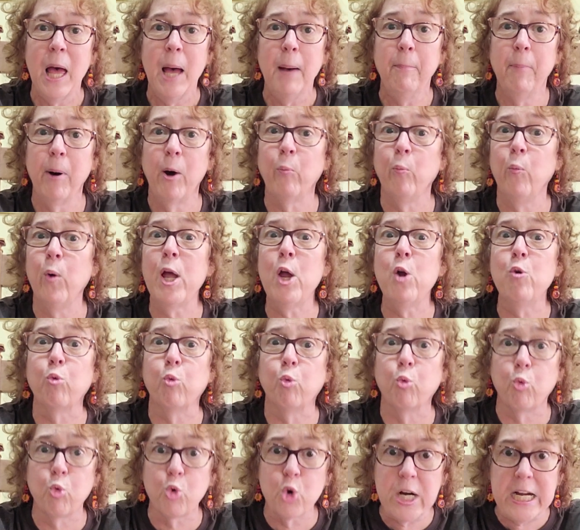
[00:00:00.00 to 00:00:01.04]
but we
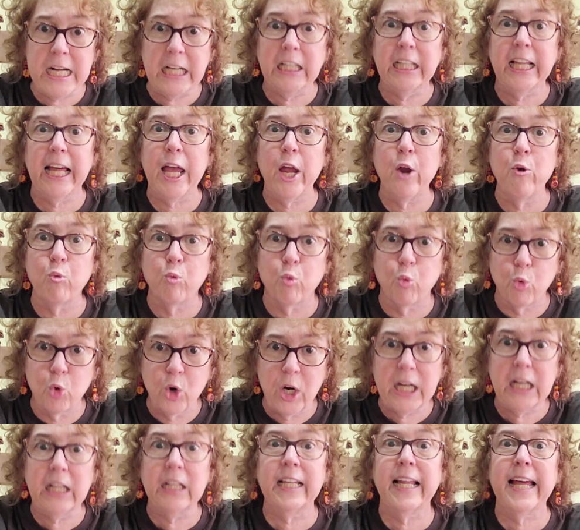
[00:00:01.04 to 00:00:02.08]
really,
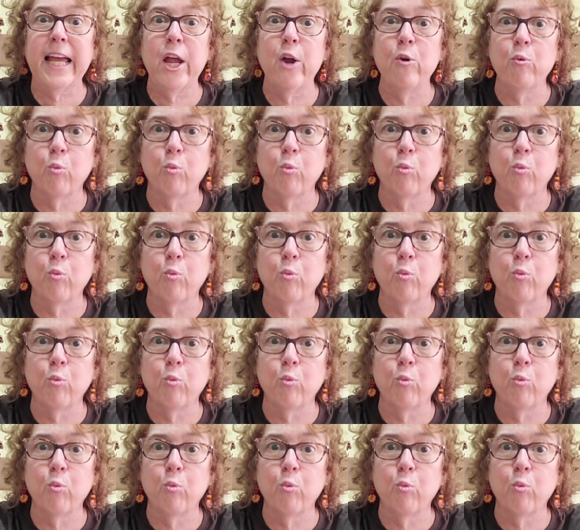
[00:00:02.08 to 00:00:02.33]
really,